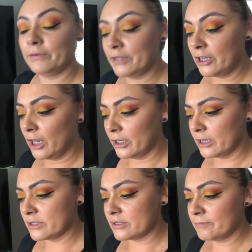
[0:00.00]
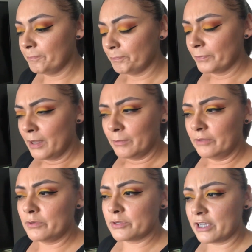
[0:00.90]
$50, I
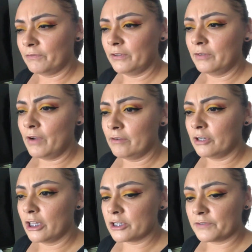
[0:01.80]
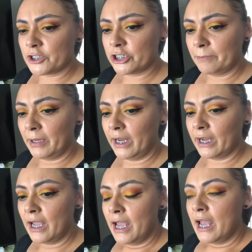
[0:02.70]
believe it was like $55 for shipping.